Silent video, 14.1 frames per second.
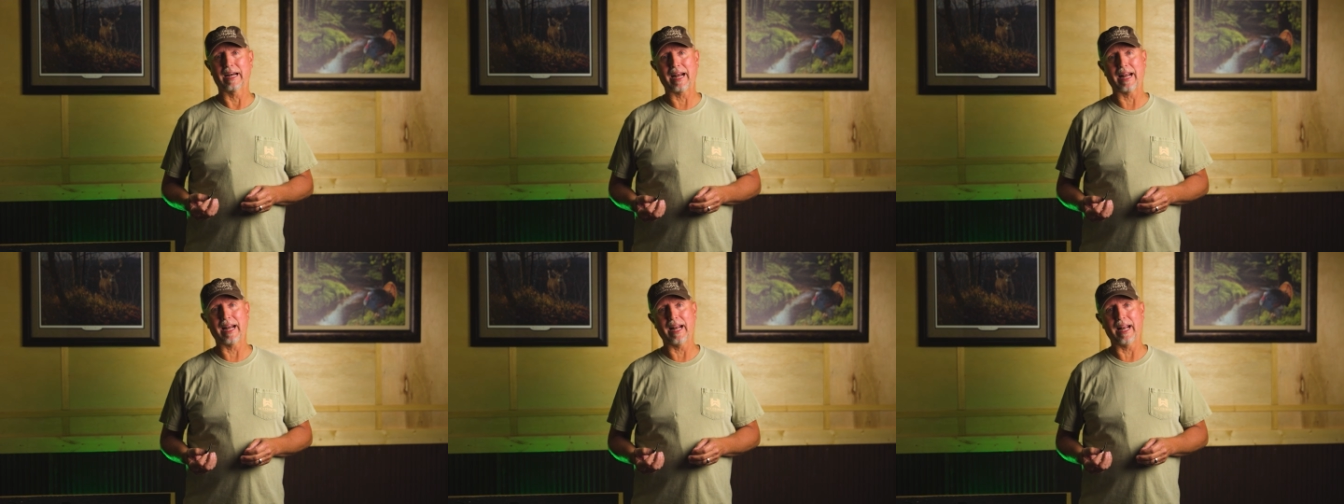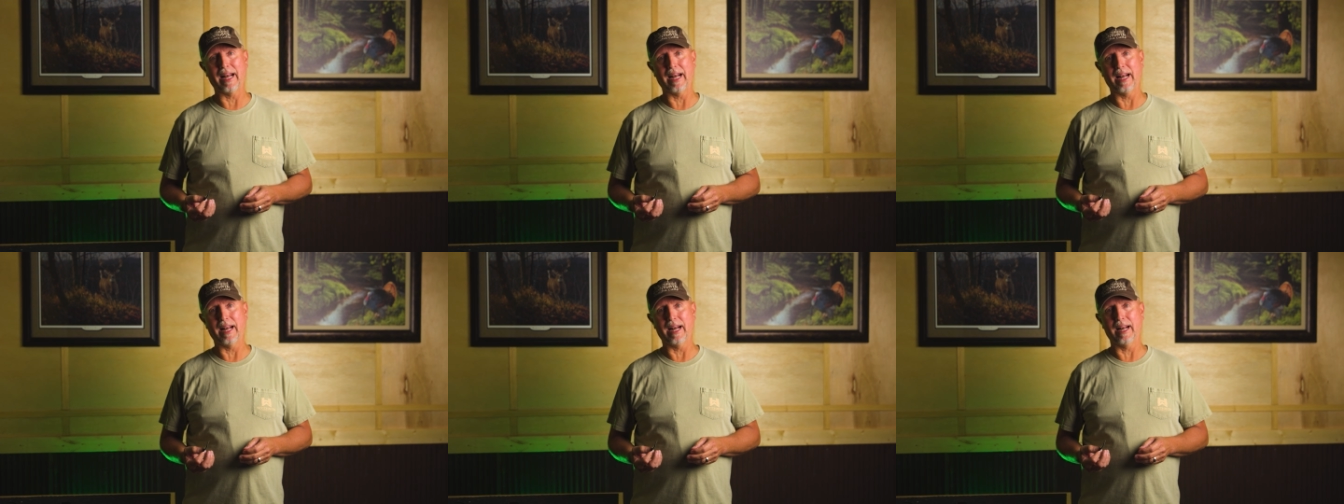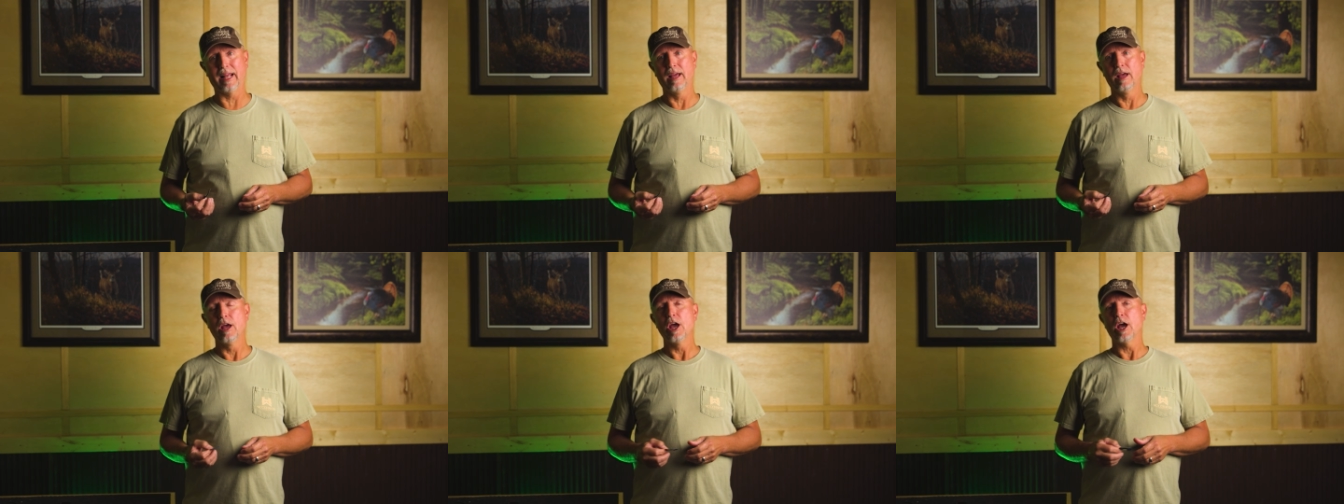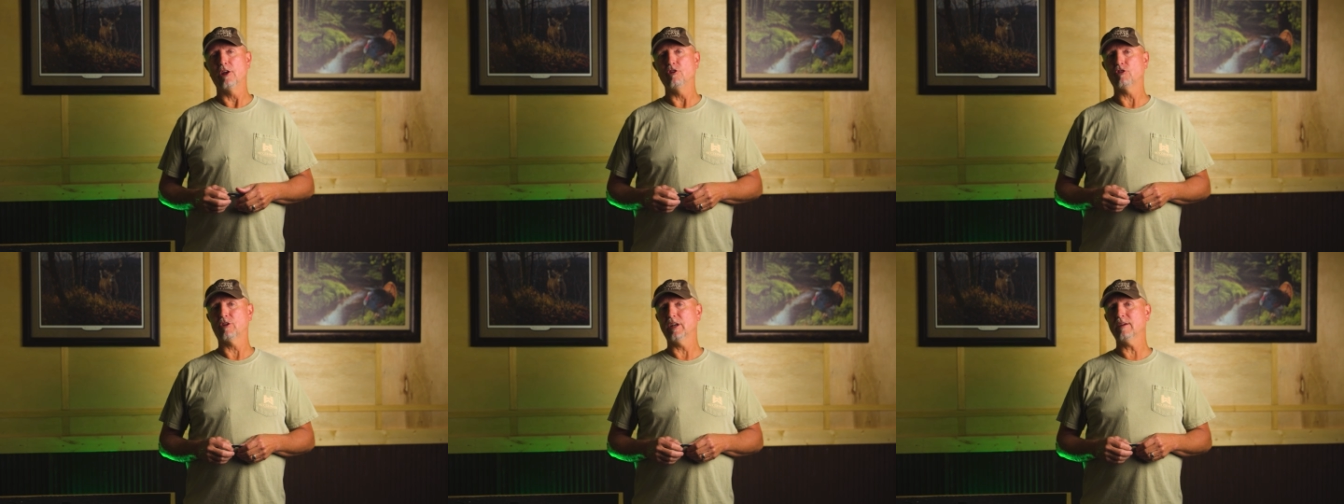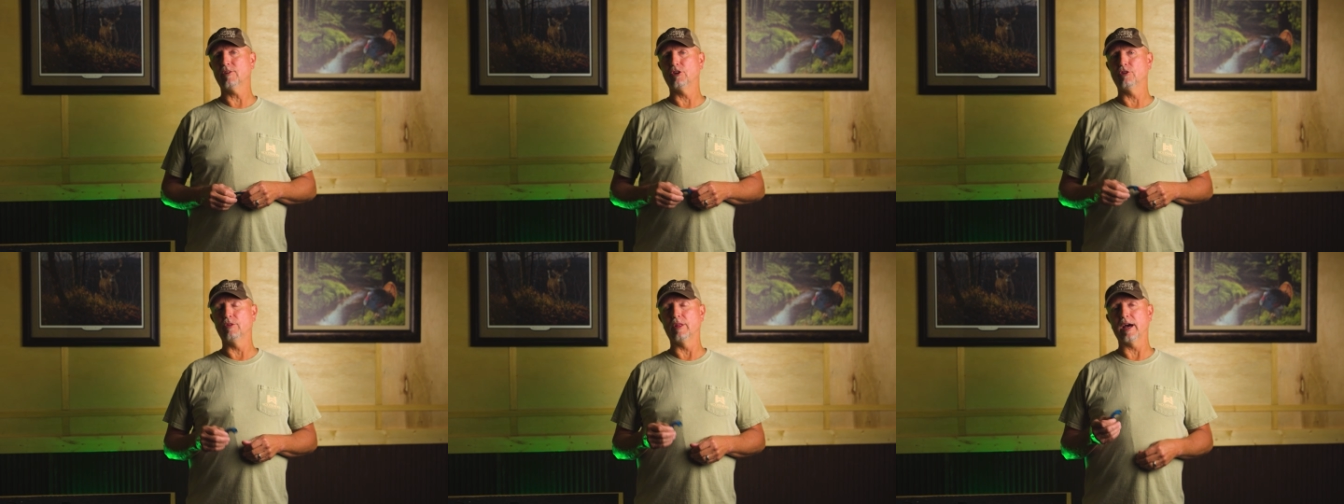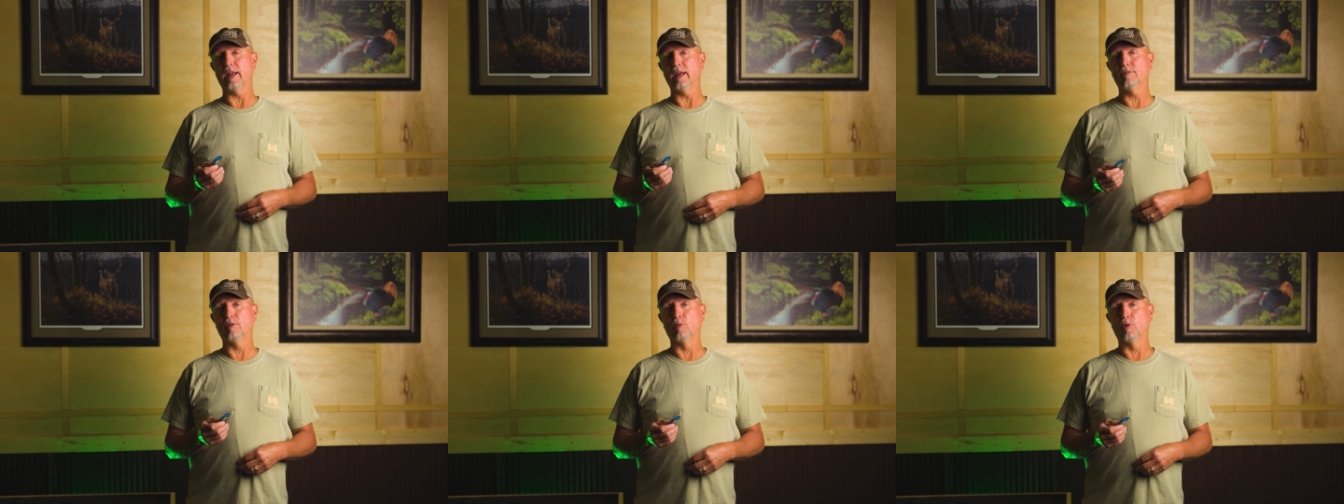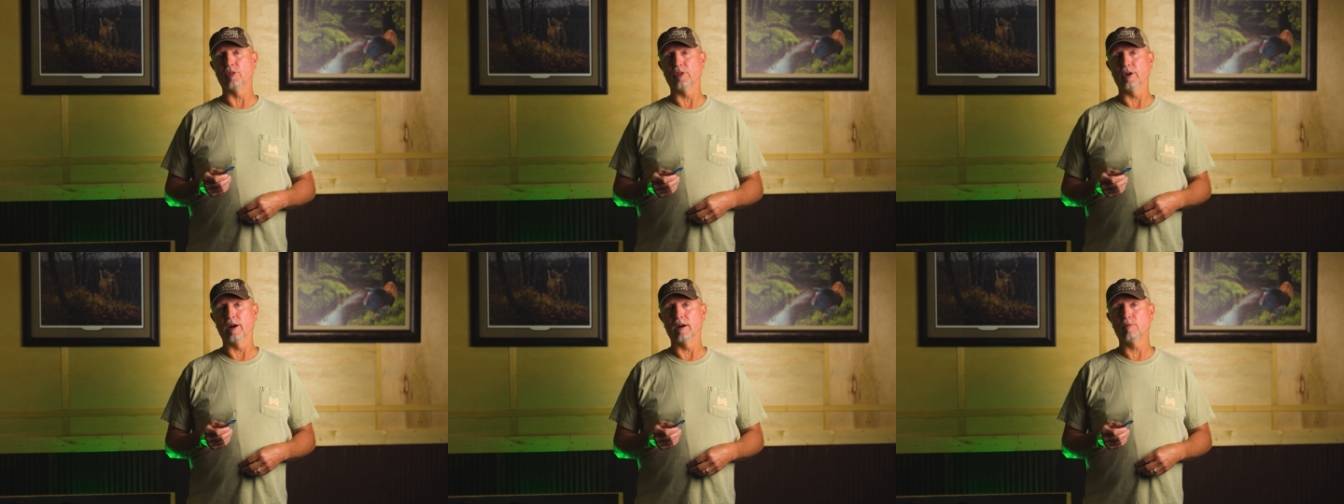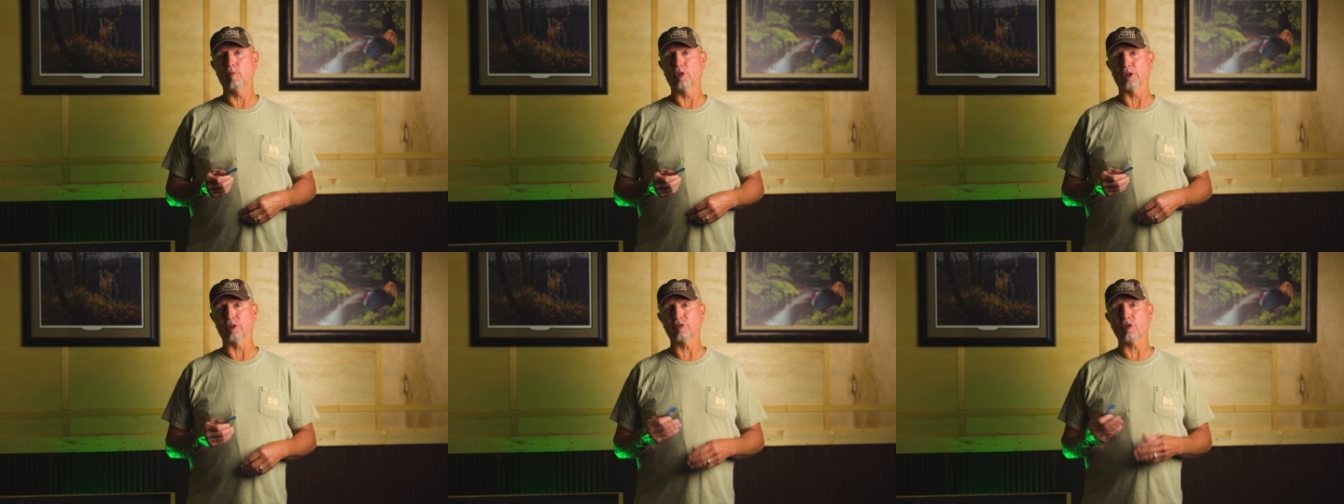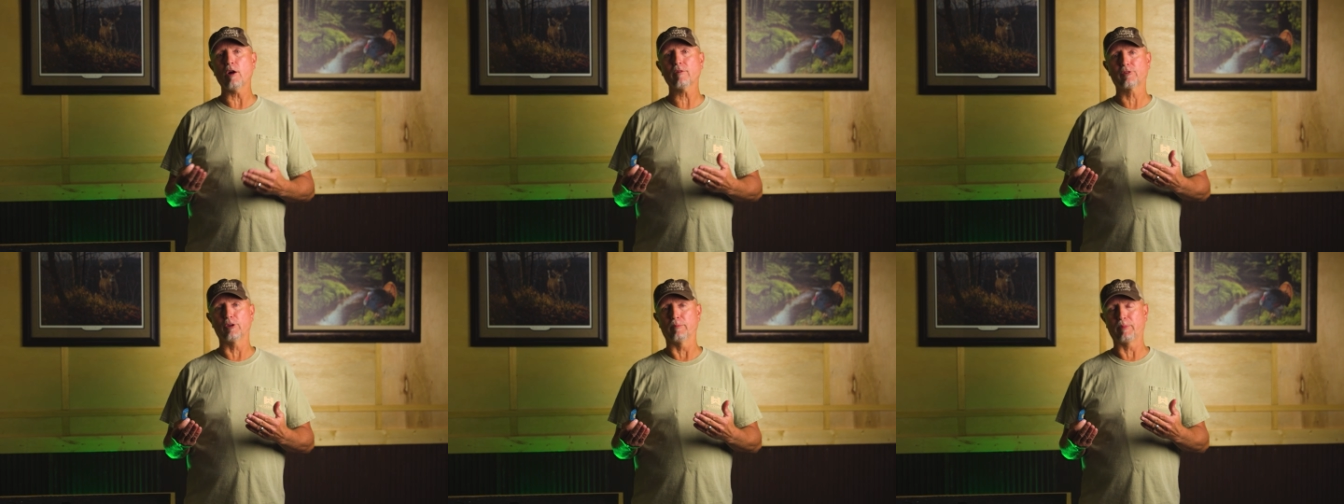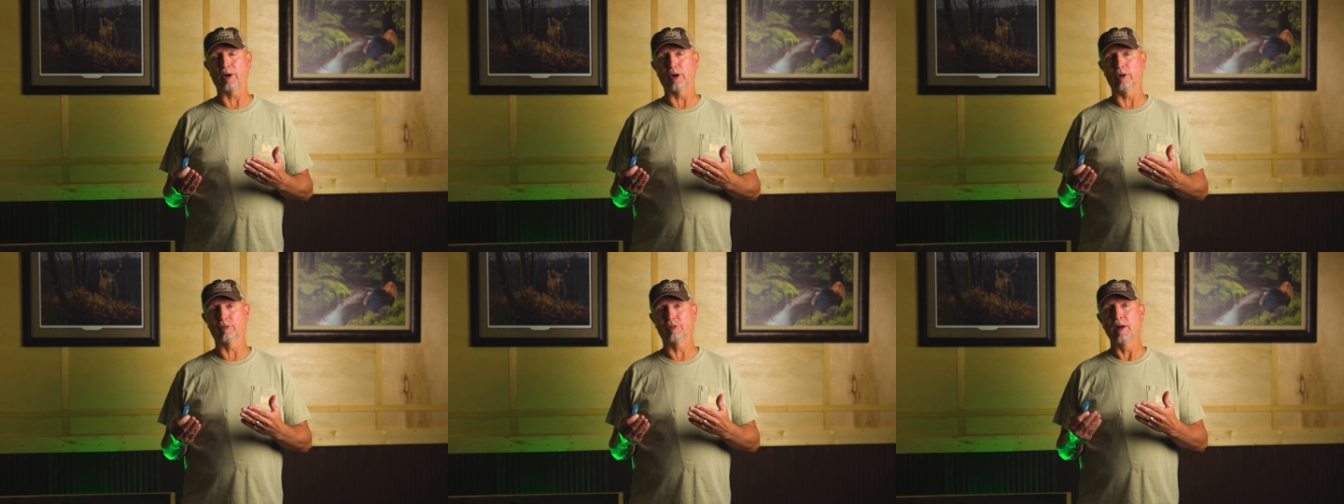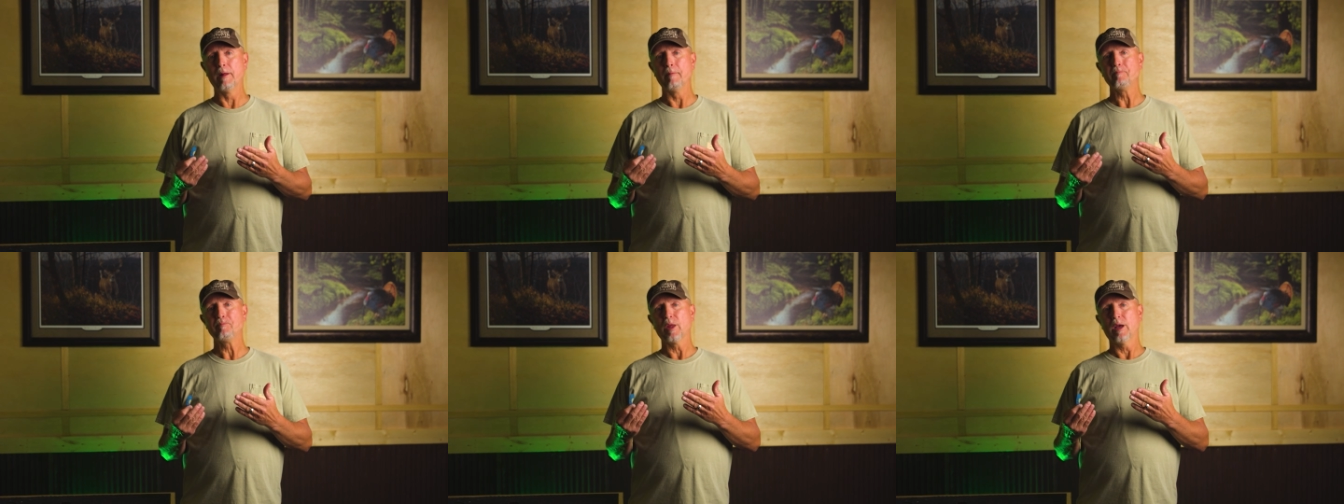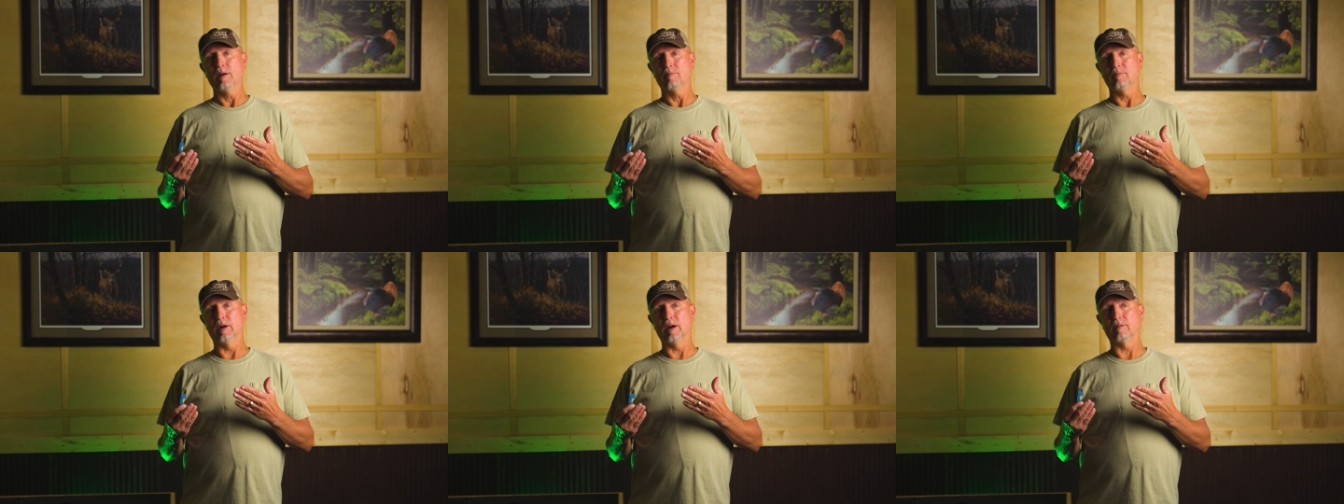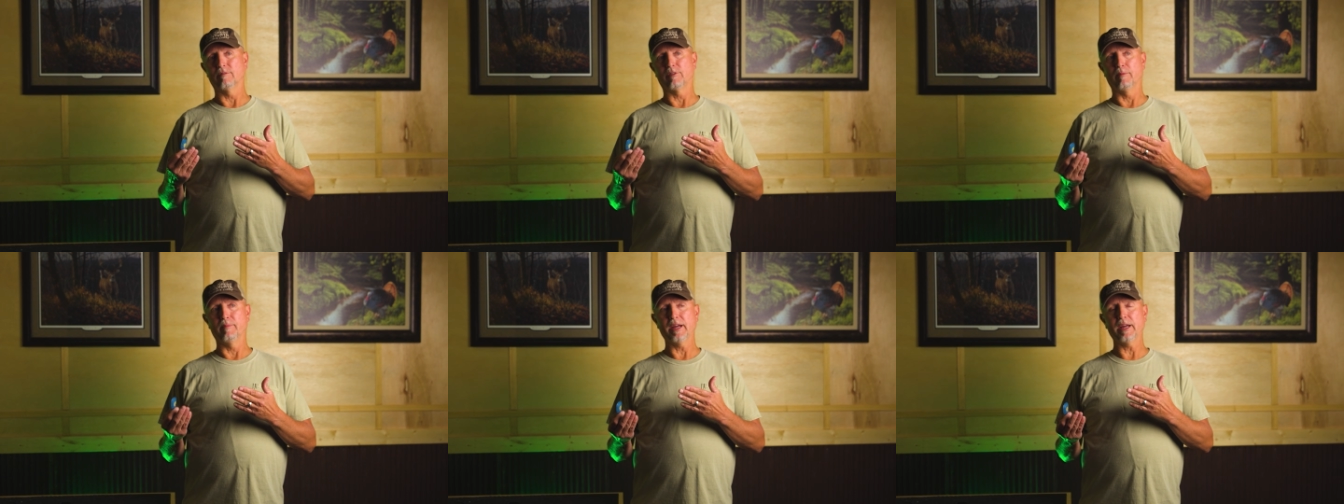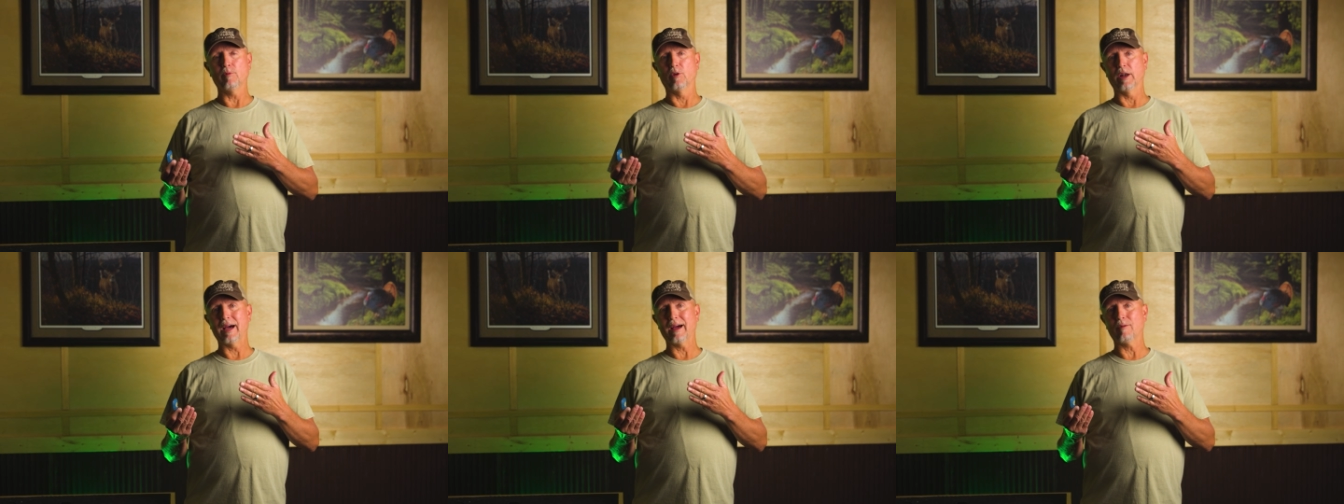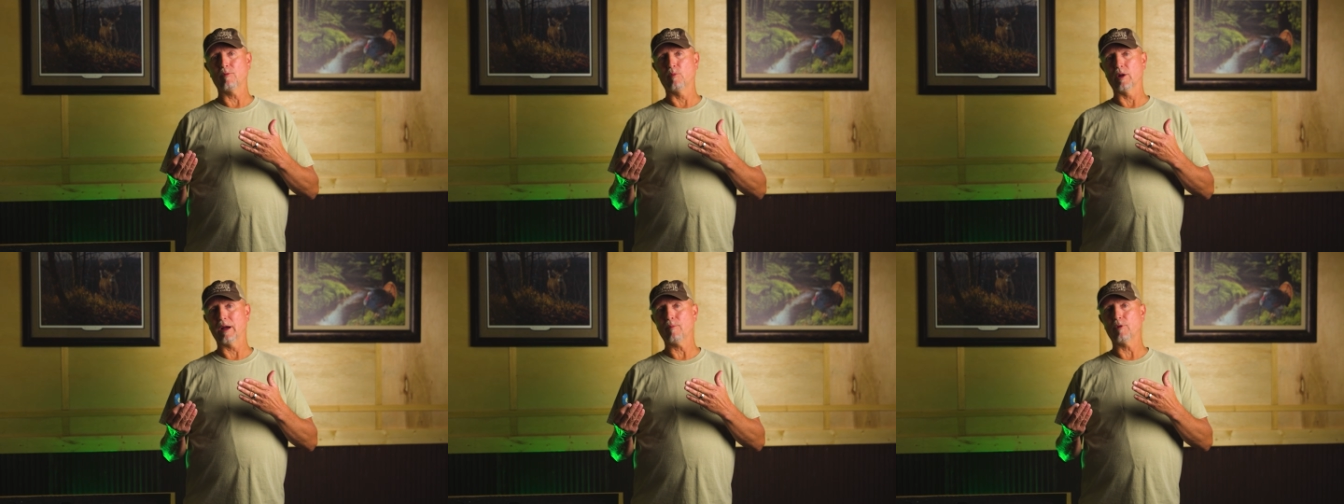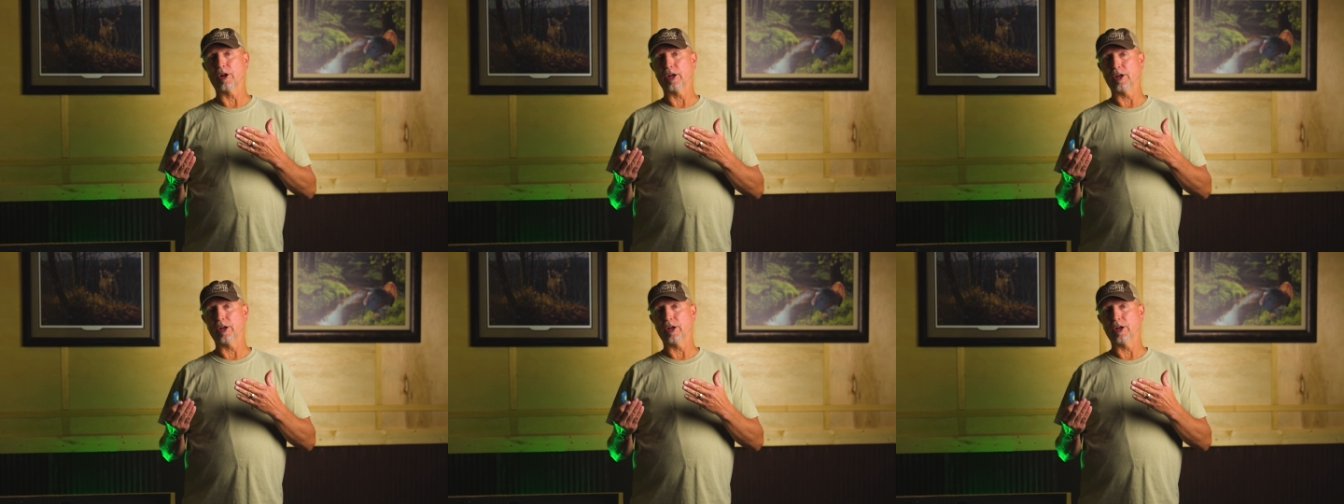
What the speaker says: And you can even do that even with a softer purrs. But for me, when I want to